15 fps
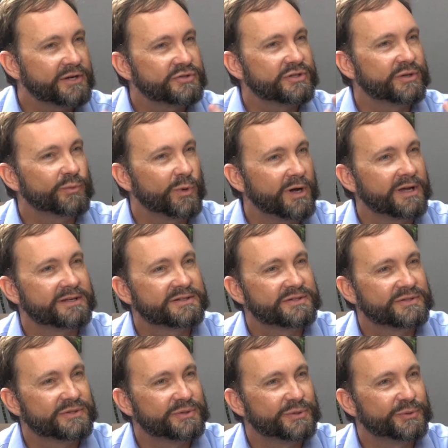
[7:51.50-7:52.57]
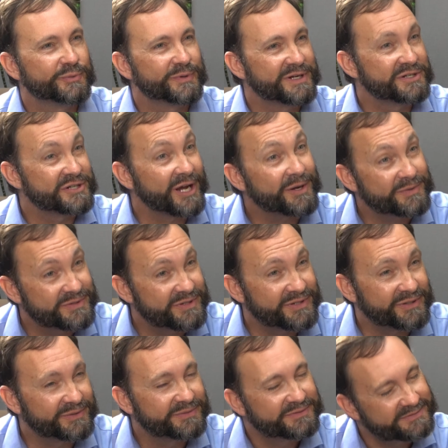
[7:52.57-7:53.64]
actually want to reach out
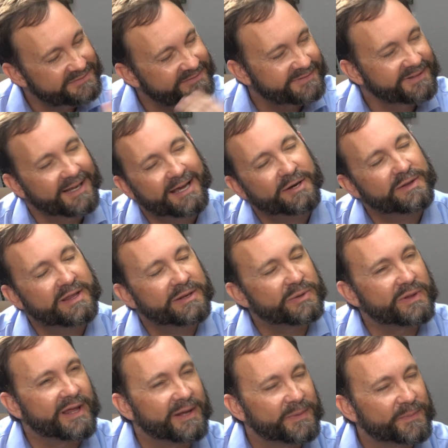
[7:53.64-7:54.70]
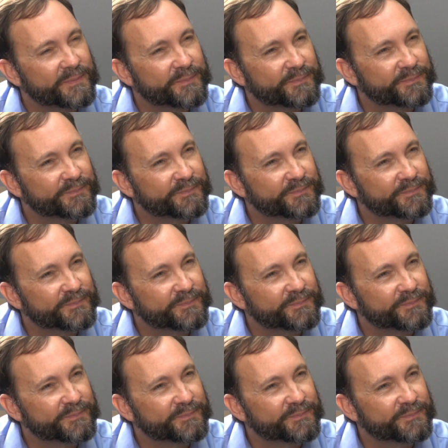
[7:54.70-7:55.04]
to you, how do they do that?